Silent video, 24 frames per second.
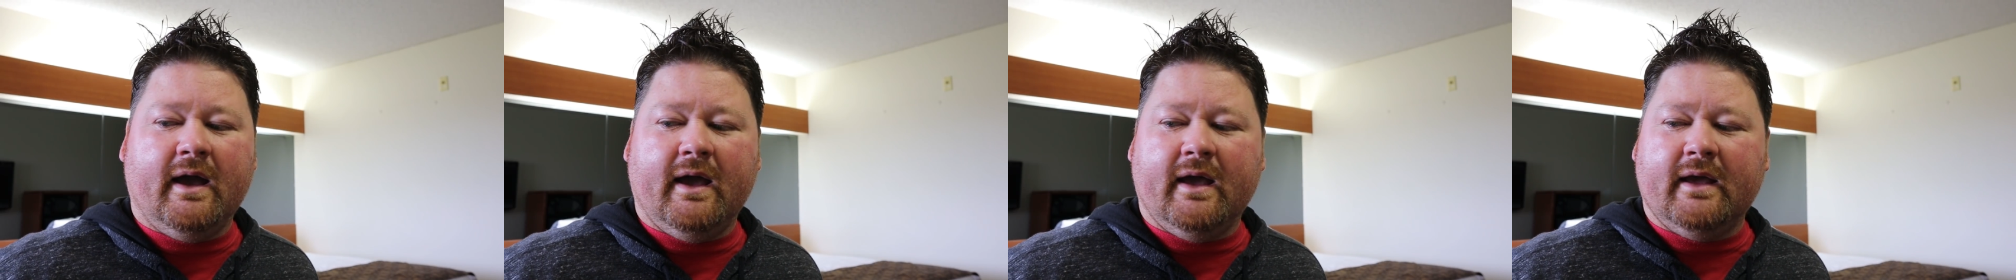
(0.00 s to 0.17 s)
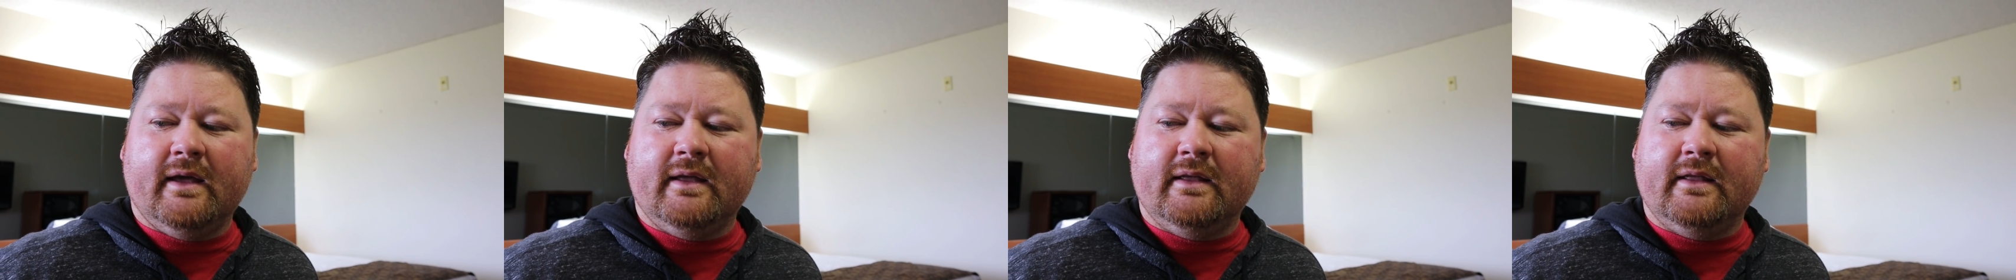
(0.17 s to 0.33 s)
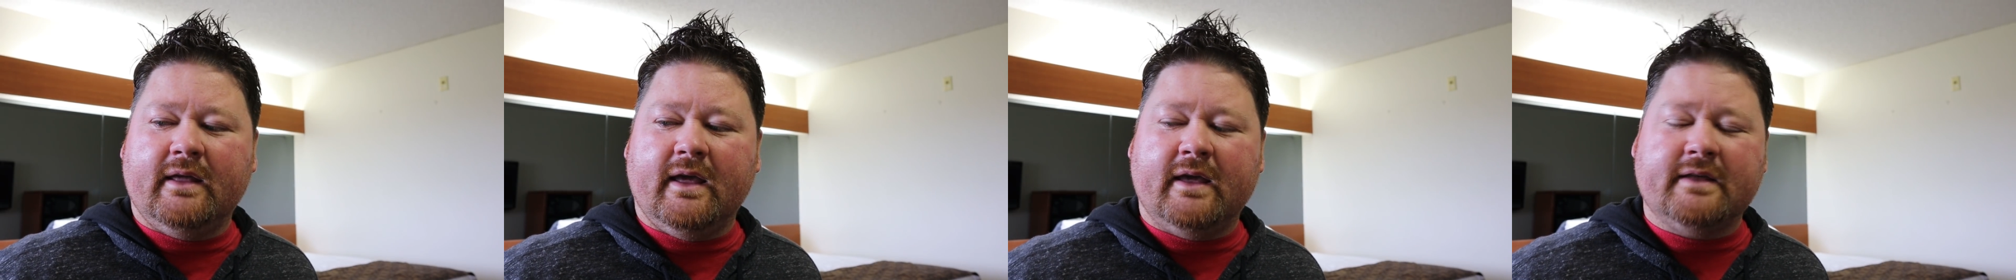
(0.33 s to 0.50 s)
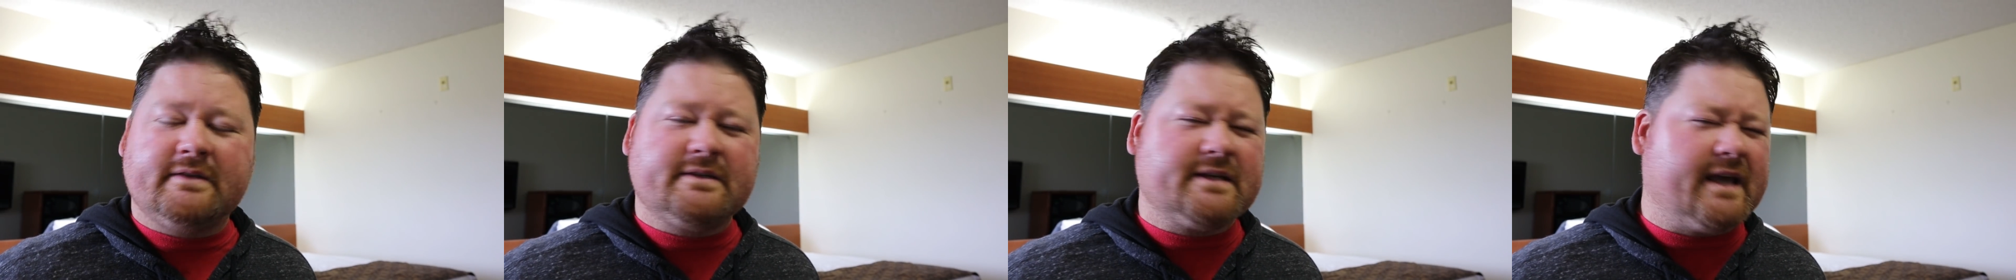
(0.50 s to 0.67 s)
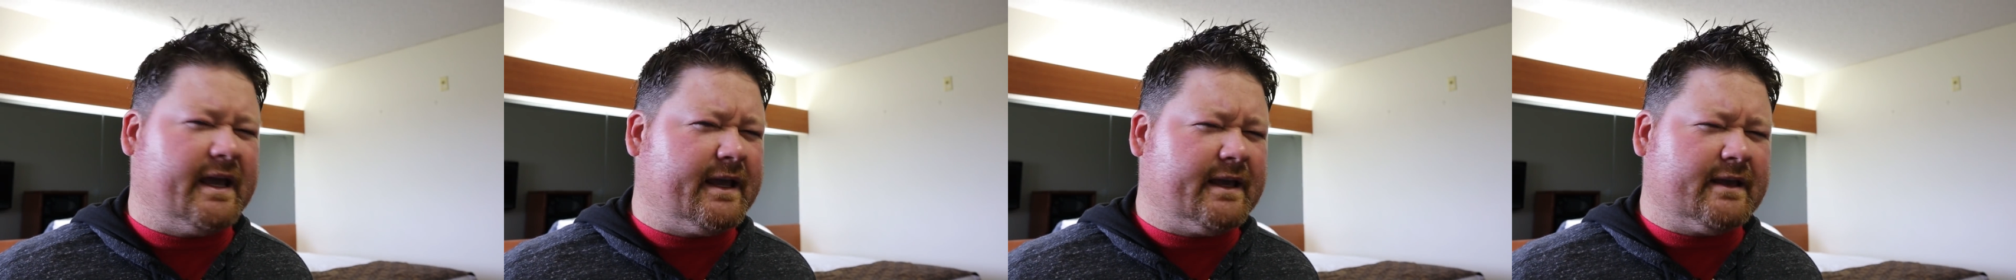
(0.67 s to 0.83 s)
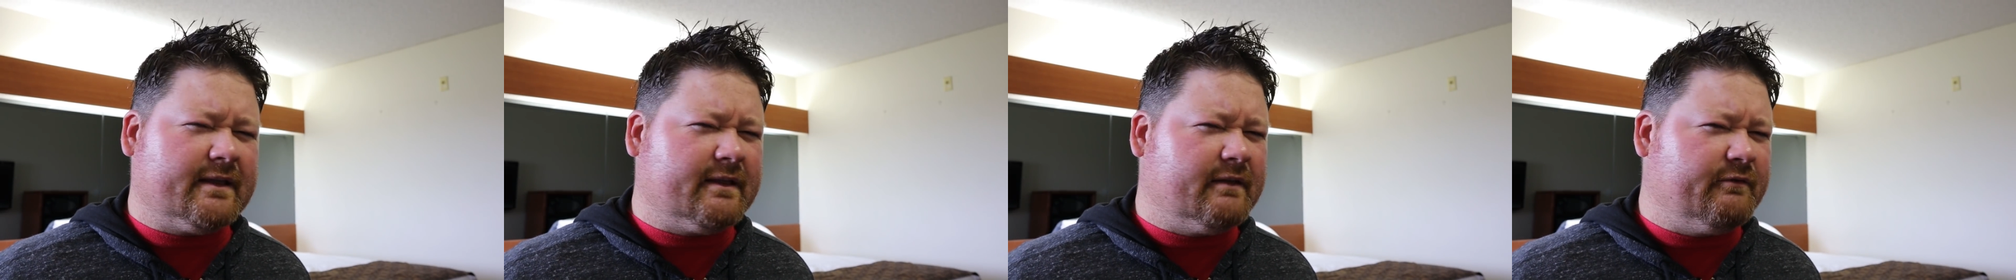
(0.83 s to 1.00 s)
it's
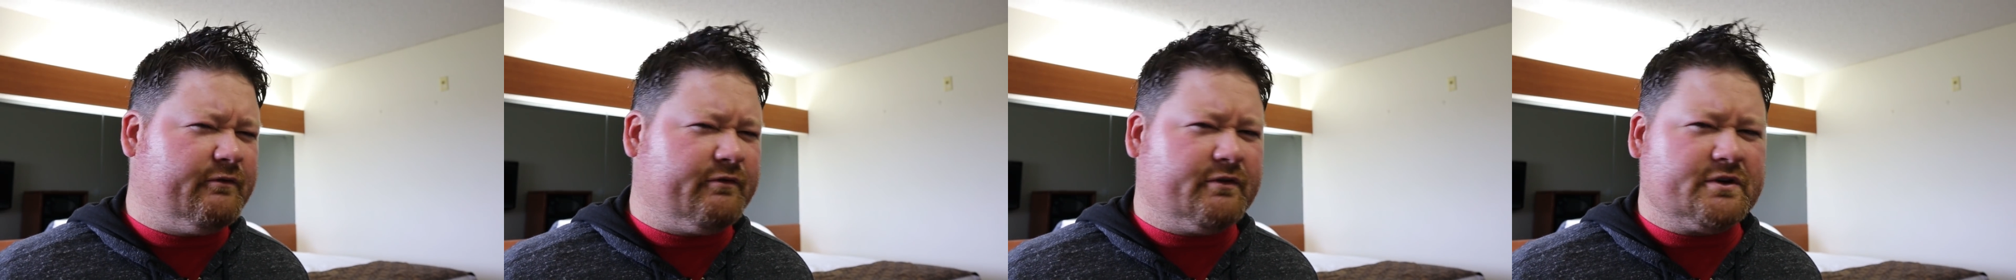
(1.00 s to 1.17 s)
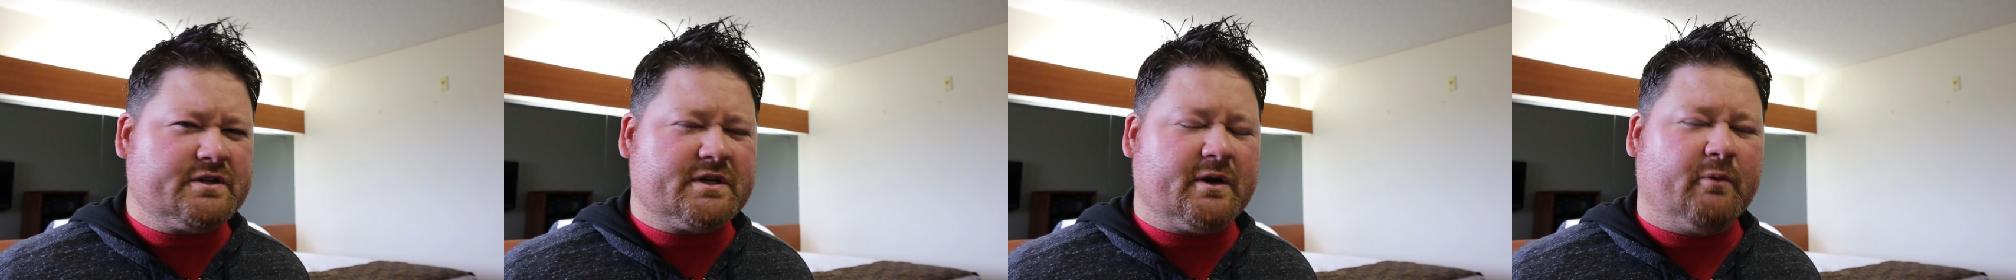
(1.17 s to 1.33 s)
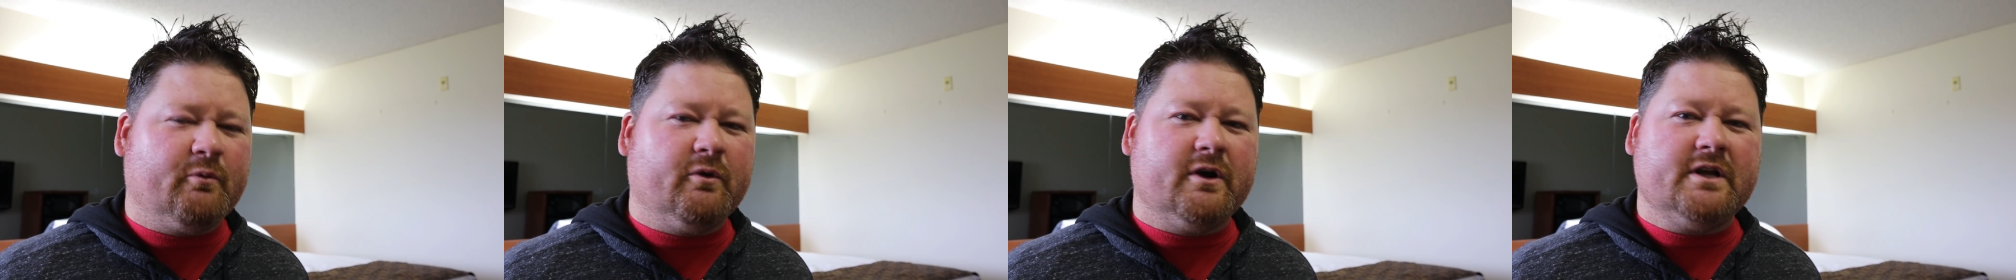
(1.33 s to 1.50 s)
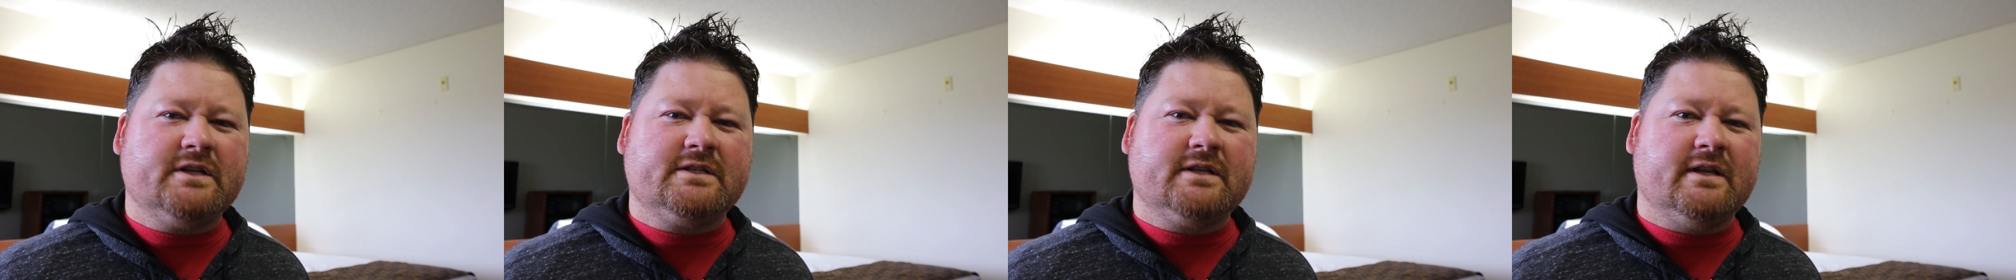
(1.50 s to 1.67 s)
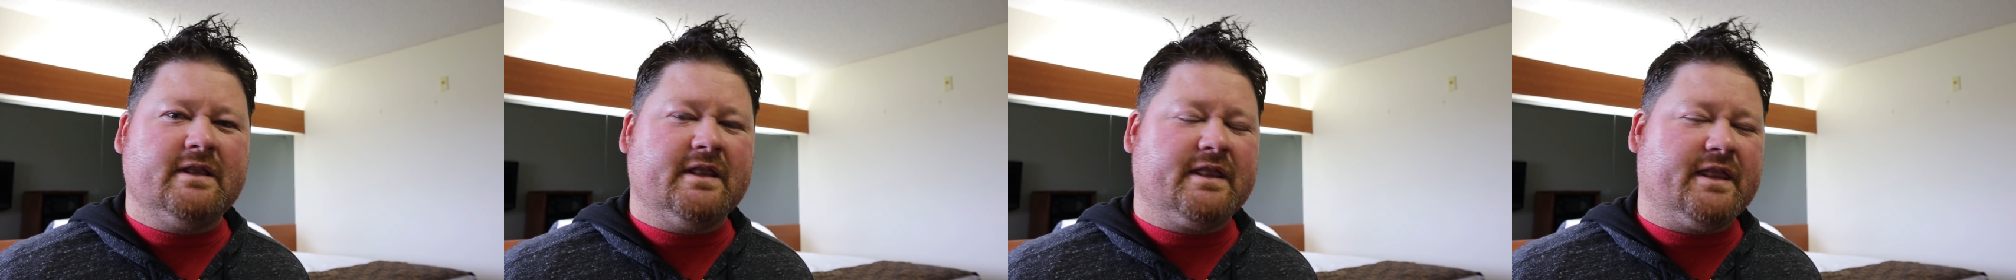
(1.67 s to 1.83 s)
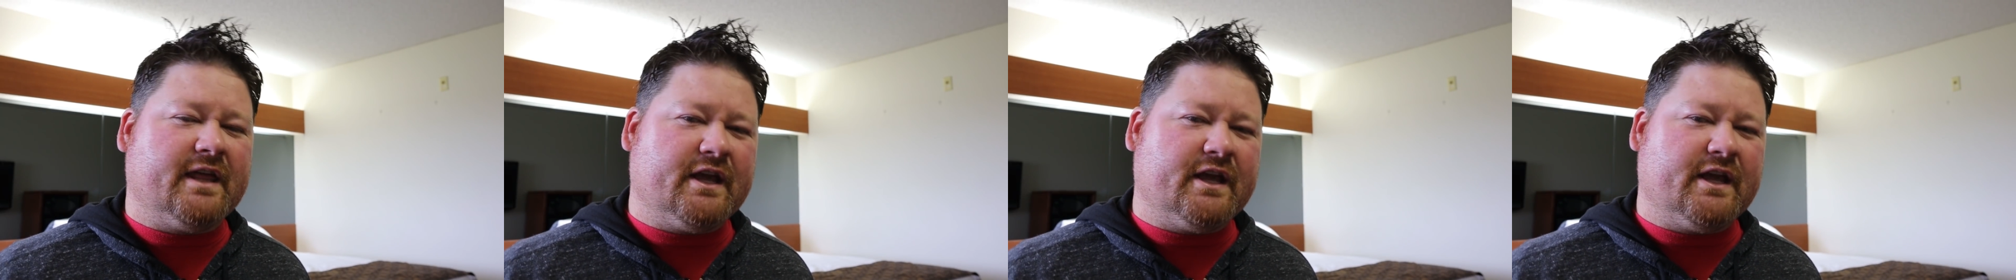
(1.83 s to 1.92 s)
like, for some reason,